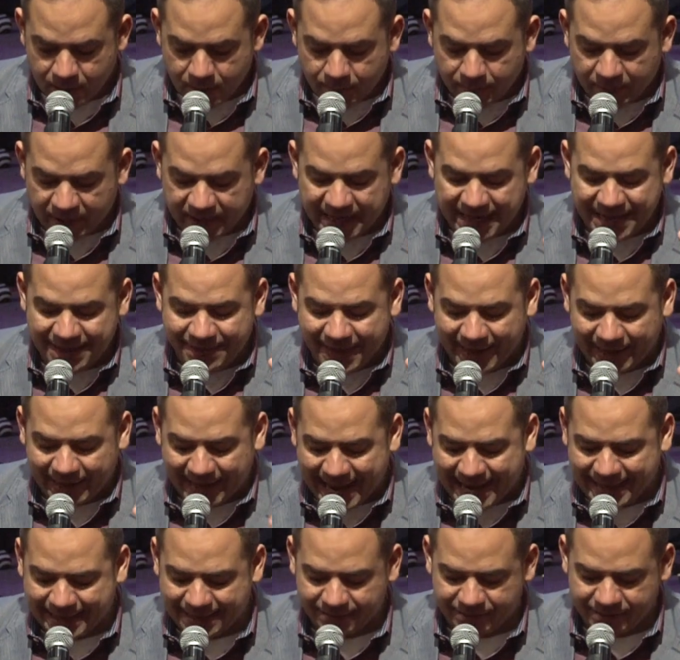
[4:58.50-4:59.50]
But he that
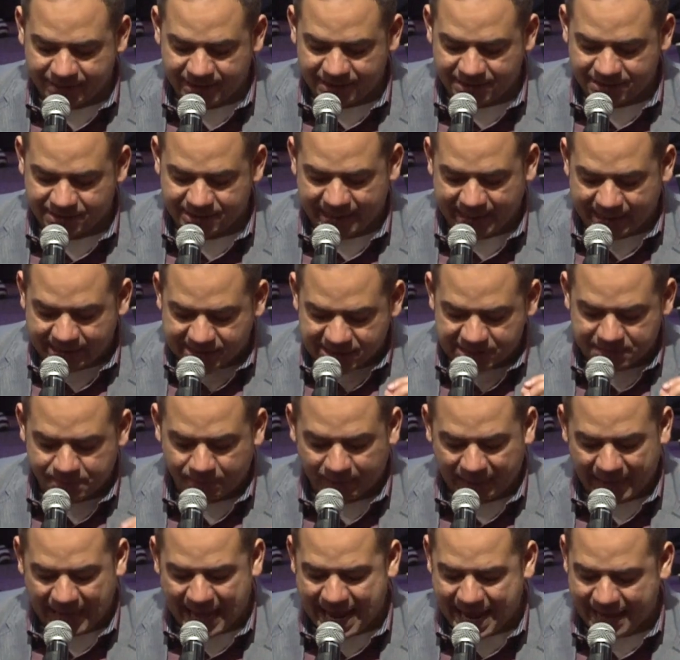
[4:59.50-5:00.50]
lacketh these things is
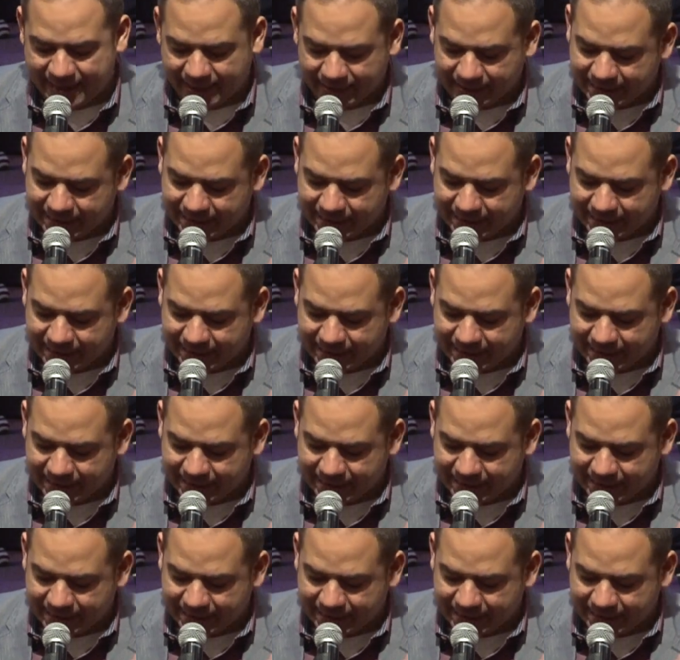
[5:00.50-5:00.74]
blind and